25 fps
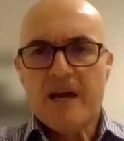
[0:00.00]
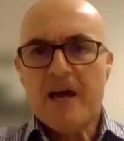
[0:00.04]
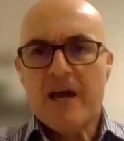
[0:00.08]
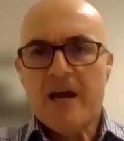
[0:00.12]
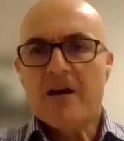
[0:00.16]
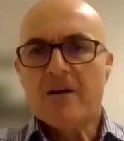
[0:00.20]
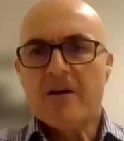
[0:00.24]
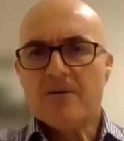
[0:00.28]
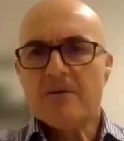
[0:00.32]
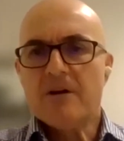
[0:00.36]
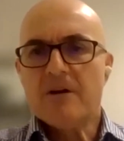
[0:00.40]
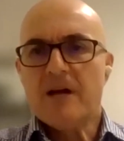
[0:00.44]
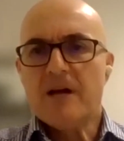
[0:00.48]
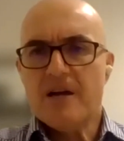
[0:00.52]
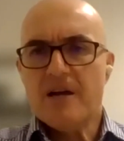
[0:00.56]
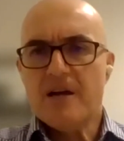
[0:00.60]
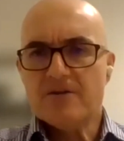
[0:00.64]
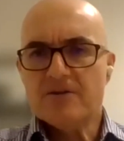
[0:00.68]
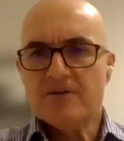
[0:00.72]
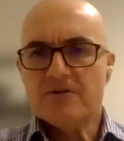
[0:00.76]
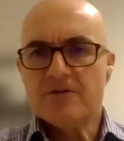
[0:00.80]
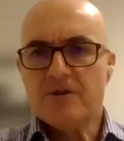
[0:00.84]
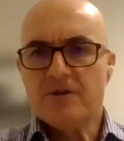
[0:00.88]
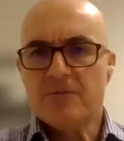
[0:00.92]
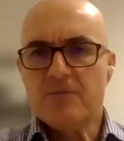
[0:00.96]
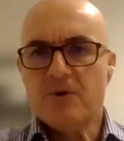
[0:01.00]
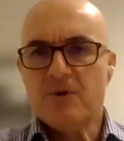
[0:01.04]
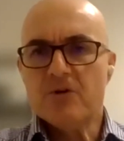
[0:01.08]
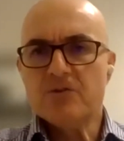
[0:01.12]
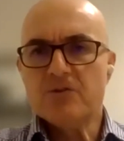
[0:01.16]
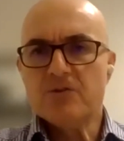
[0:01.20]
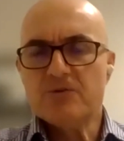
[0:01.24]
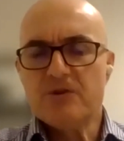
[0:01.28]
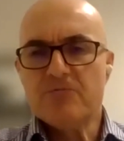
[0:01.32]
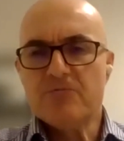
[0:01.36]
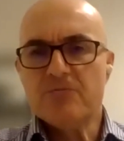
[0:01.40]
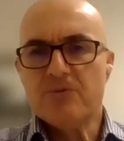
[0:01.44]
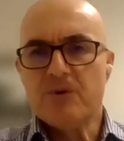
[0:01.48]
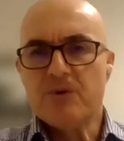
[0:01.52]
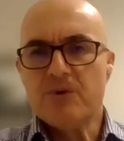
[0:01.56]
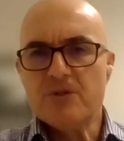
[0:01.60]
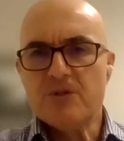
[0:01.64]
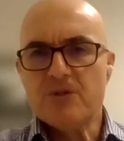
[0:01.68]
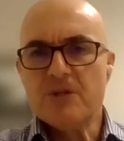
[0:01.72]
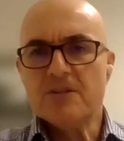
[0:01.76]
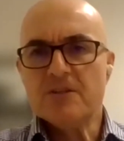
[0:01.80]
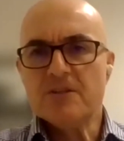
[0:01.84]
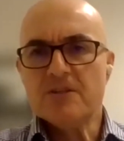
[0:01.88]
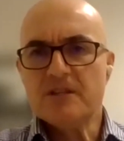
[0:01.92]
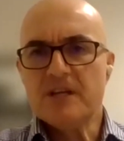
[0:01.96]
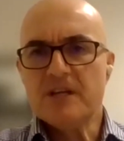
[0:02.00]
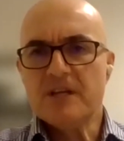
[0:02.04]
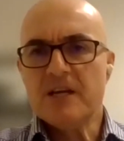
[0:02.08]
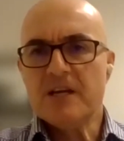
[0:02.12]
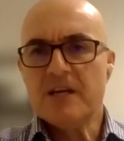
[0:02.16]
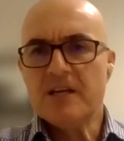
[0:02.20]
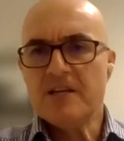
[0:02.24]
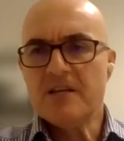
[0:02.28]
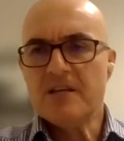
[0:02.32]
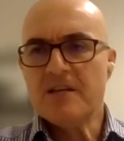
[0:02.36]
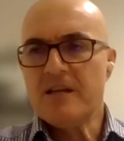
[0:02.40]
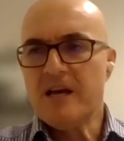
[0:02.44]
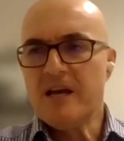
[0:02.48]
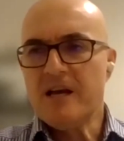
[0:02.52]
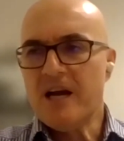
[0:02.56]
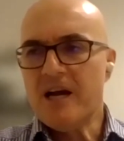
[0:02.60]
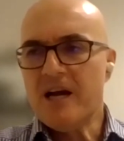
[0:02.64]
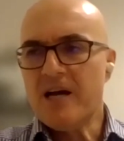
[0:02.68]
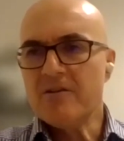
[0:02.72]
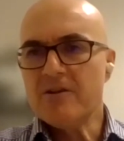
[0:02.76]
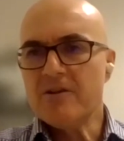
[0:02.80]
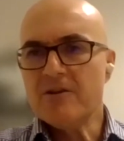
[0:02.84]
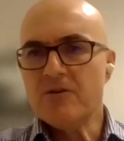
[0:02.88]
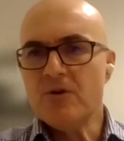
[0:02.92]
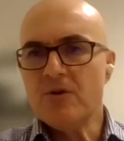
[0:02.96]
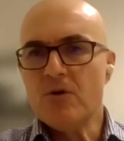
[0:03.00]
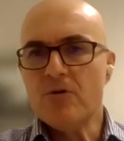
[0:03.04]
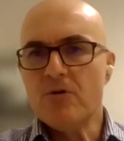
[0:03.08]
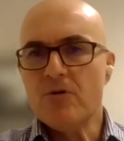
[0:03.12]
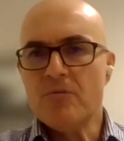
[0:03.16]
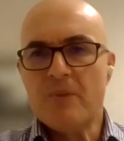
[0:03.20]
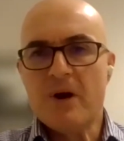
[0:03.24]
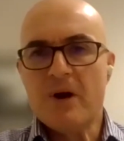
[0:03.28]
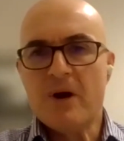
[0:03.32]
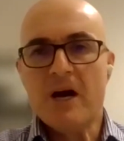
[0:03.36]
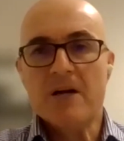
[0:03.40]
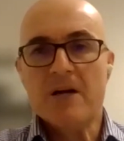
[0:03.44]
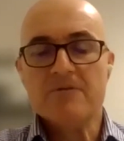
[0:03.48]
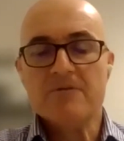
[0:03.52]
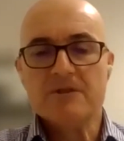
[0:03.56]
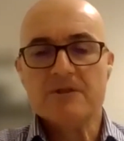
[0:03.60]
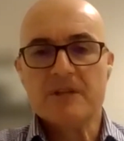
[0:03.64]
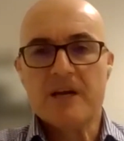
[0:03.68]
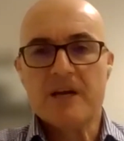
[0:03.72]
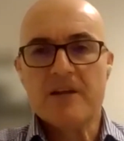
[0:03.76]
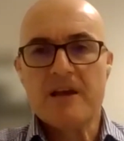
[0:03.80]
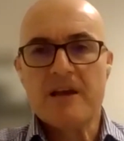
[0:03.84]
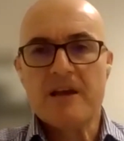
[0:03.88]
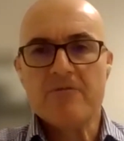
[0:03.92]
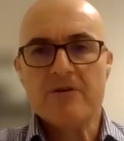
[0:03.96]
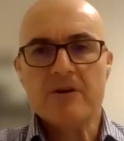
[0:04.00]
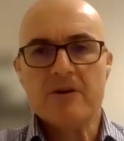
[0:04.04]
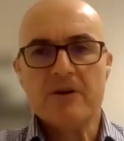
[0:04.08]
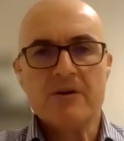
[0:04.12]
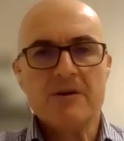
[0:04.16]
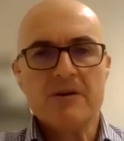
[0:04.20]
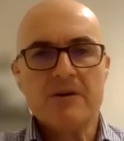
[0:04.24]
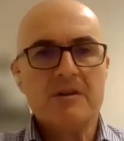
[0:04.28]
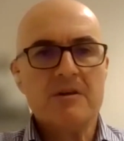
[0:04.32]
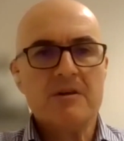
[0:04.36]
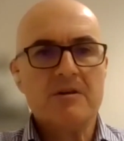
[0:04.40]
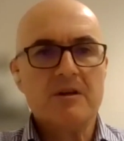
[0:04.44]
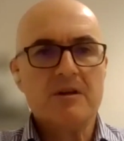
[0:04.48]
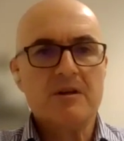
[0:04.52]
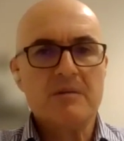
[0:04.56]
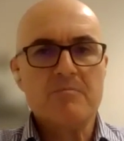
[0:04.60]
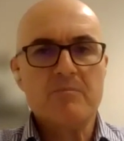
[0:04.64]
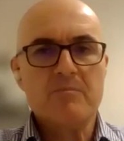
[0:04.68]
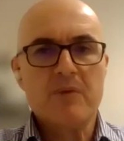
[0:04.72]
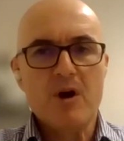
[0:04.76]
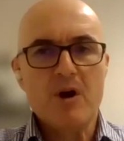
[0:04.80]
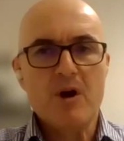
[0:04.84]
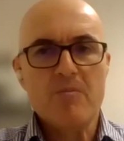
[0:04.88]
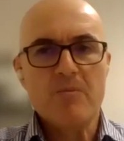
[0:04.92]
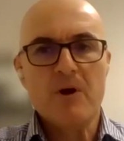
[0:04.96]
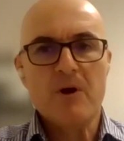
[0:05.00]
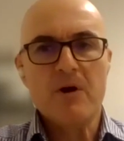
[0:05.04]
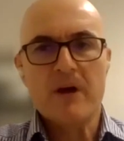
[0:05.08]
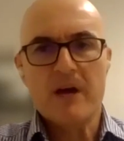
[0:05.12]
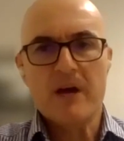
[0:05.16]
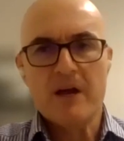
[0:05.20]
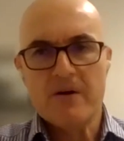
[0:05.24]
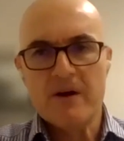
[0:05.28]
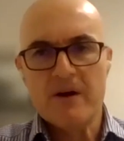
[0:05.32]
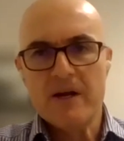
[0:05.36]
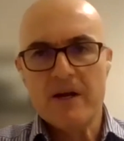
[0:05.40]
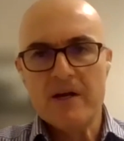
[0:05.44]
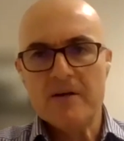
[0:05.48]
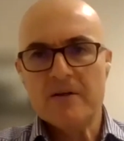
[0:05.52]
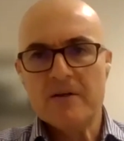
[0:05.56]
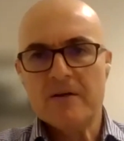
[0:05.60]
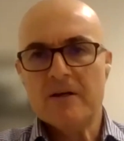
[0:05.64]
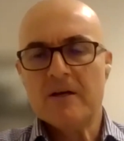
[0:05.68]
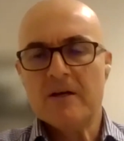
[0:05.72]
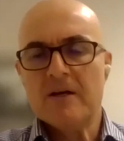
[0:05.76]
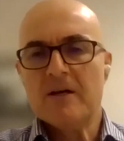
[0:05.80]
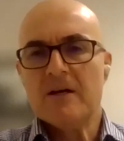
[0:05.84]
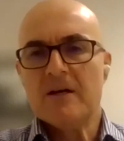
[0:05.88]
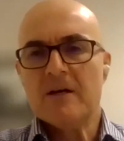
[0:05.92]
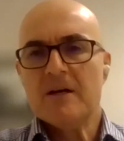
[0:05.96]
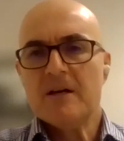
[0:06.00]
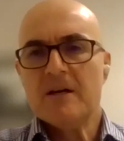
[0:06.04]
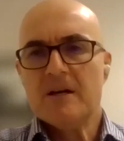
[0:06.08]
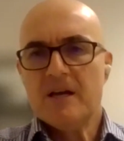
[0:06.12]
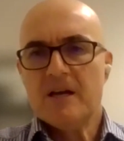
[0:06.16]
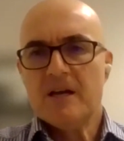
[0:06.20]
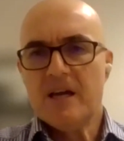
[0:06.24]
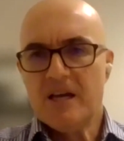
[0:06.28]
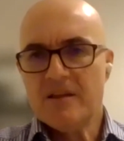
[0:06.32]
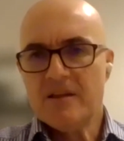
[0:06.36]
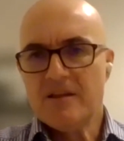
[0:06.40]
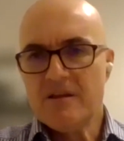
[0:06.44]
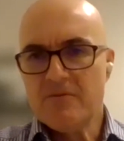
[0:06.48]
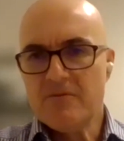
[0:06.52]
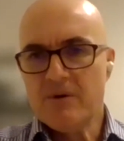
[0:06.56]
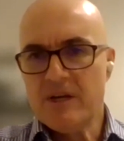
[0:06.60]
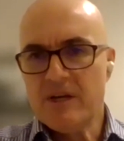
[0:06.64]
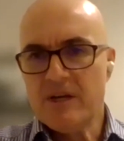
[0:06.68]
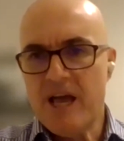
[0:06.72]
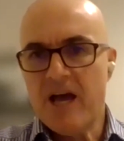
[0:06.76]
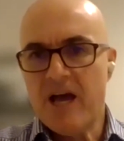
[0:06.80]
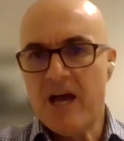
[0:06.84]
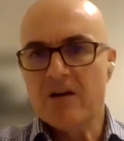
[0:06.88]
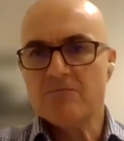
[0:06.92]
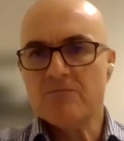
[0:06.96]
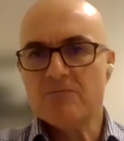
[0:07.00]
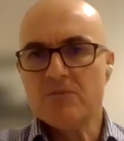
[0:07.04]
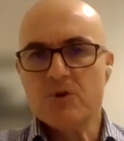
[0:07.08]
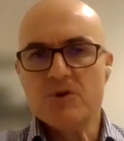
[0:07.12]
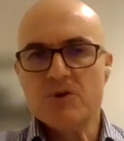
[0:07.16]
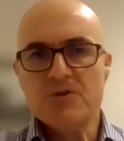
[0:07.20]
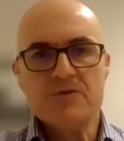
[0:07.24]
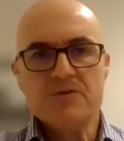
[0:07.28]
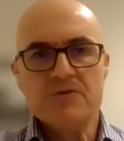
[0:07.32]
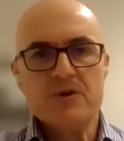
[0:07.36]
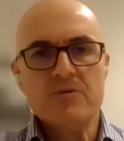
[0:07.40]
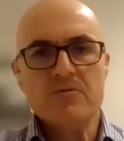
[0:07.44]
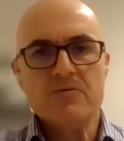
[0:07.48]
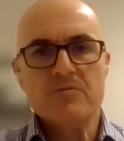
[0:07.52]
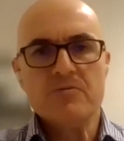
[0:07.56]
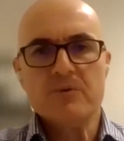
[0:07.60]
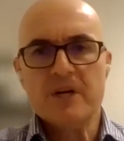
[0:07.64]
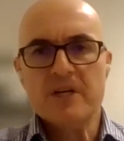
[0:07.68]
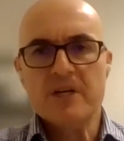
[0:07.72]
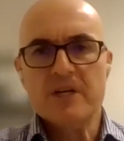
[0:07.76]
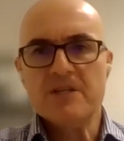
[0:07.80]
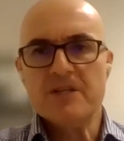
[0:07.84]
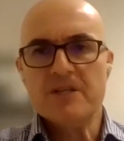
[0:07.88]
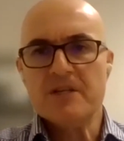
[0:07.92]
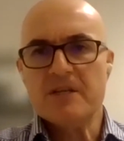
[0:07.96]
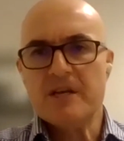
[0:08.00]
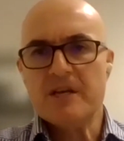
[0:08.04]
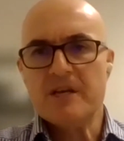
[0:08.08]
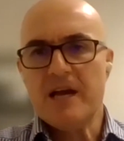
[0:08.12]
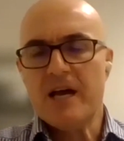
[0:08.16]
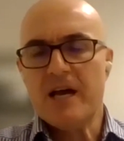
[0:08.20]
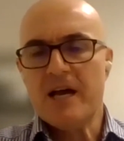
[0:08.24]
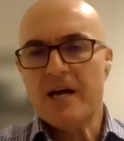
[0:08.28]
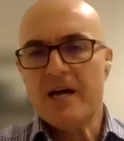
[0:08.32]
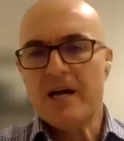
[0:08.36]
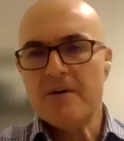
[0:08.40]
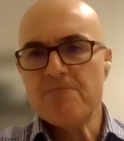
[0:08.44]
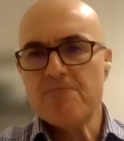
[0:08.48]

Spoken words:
Yeah, our Steelpoortdrift project's in the northern part of South Africa in the Limpopo area in the renowned Bushveld region.